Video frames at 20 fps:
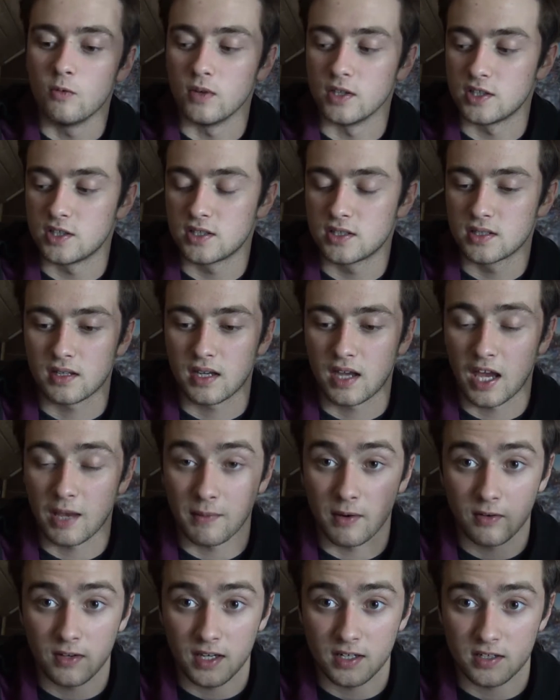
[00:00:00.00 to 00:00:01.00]
which came
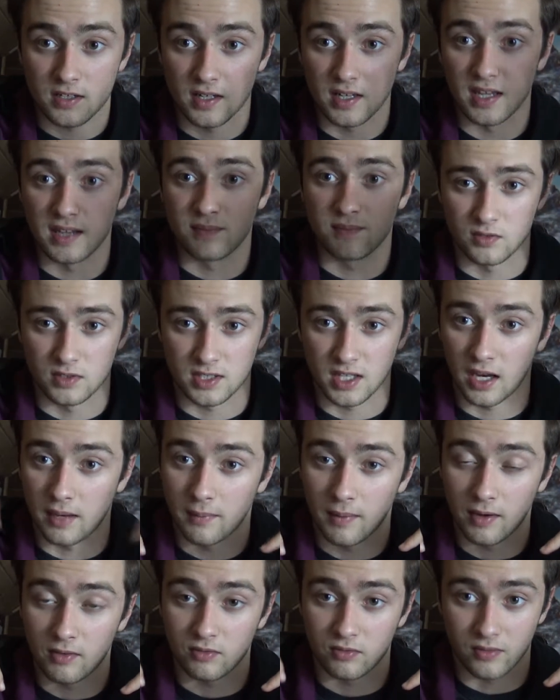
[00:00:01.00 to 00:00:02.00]
out yesterday, which came
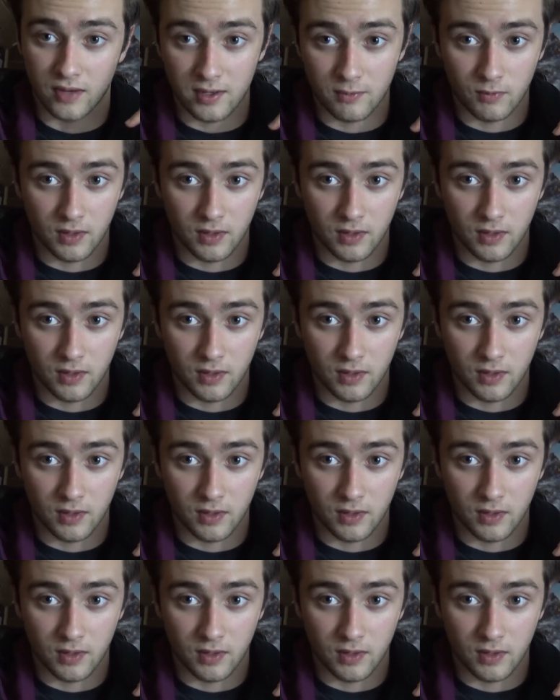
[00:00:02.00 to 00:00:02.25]
out right